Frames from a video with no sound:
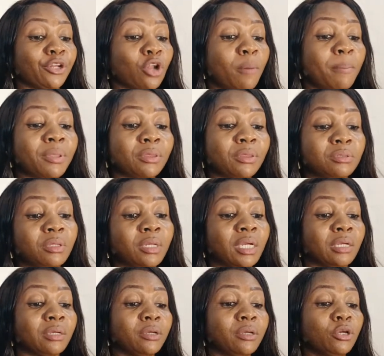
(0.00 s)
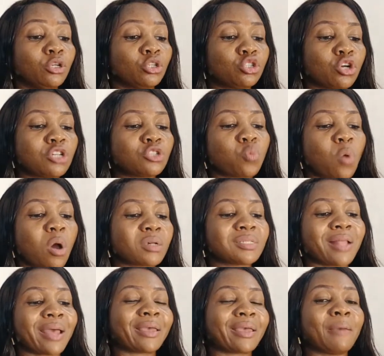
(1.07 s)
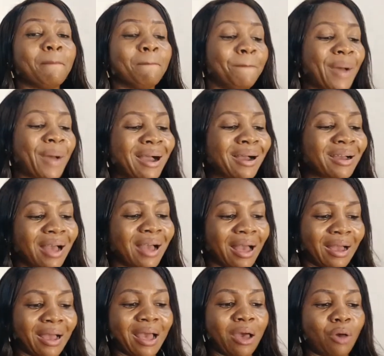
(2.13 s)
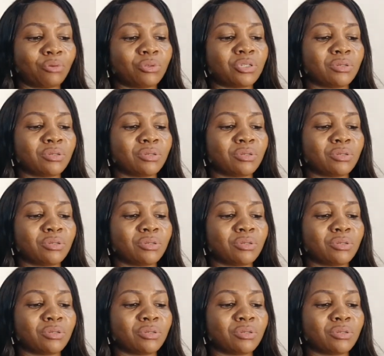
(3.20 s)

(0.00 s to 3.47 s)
Number three, trust works like a bank account.